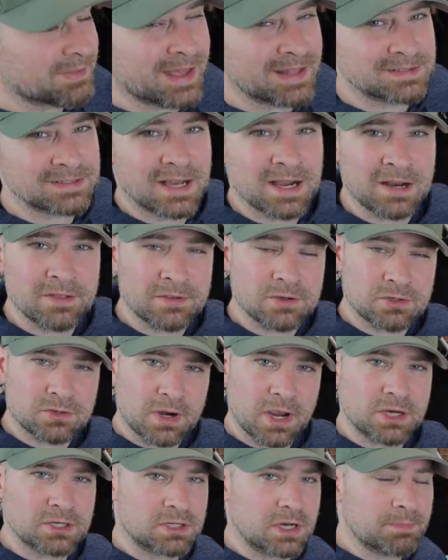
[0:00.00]
that's kind of the
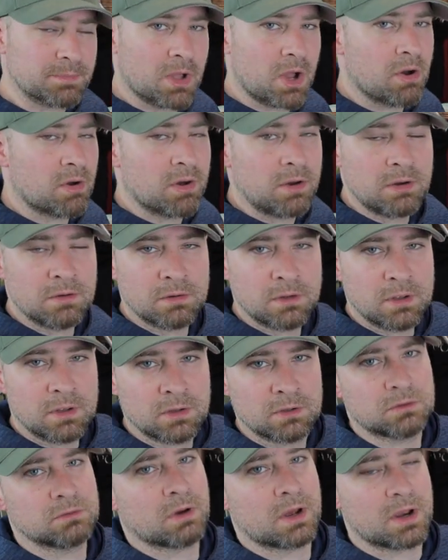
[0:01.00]
direction I'm going.
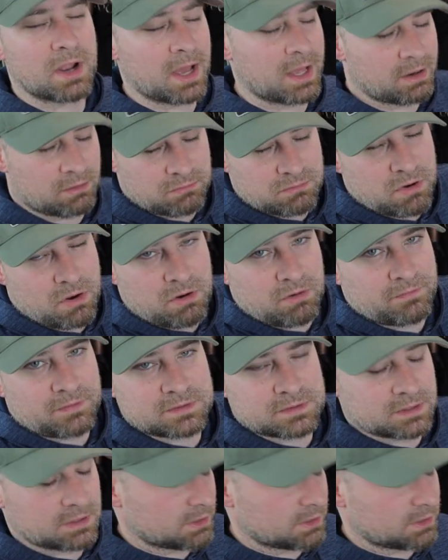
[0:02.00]
Do I, I don't know if it's